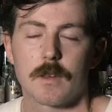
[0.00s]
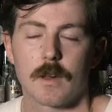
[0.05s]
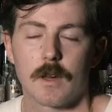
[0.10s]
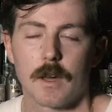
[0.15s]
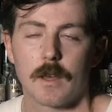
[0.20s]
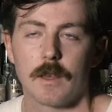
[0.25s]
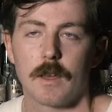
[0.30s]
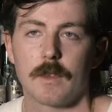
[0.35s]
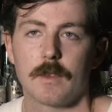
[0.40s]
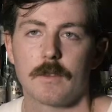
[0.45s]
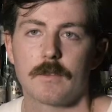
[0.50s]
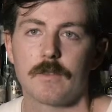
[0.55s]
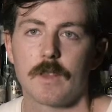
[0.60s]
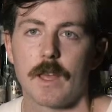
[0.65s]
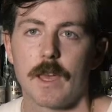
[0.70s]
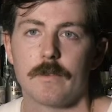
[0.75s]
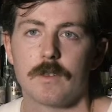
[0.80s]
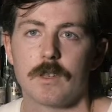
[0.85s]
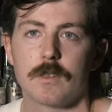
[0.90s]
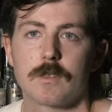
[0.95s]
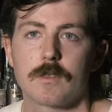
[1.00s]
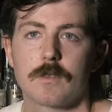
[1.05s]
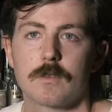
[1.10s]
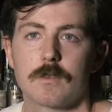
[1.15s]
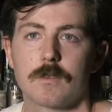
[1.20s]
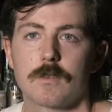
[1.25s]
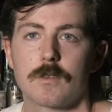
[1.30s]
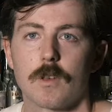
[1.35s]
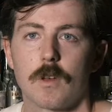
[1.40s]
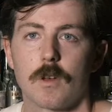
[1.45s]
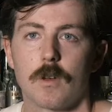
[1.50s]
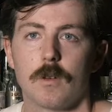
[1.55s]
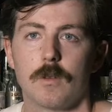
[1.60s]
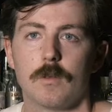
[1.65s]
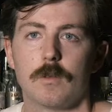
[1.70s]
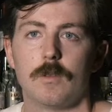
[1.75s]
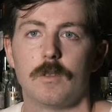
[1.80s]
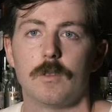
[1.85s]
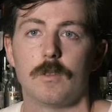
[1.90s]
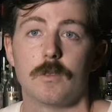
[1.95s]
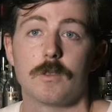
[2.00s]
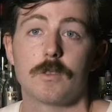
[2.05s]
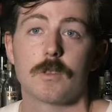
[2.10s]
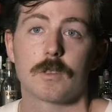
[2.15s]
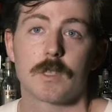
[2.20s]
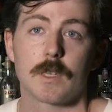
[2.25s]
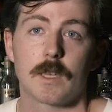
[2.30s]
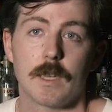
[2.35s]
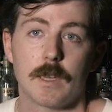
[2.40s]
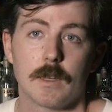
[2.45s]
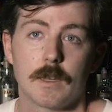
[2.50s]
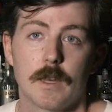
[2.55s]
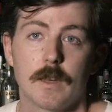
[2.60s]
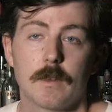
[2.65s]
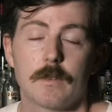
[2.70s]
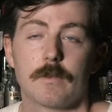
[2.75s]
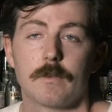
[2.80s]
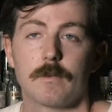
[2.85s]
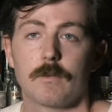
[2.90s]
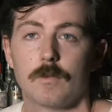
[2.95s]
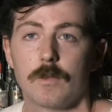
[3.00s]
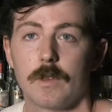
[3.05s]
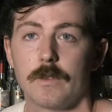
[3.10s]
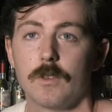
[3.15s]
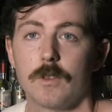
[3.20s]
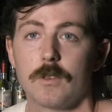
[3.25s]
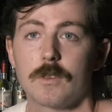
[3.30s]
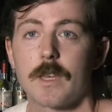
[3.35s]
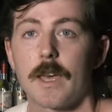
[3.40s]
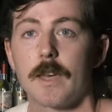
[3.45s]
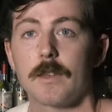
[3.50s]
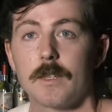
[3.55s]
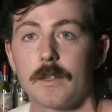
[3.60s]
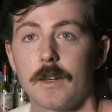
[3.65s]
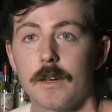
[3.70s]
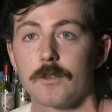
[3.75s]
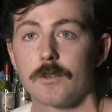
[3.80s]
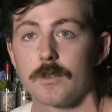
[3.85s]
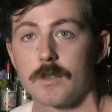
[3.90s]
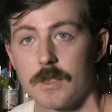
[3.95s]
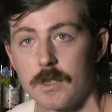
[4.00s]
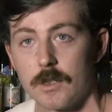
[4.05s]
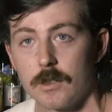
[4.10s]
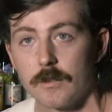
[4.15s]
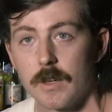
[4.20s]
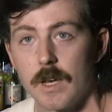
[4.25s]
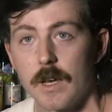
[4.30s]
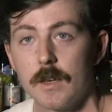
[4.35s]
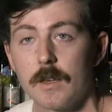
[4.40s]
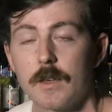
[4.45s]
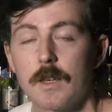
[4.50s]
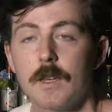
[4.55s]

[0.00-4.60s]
highlight the flavors. So you use your tequila, we've used 1800 silver,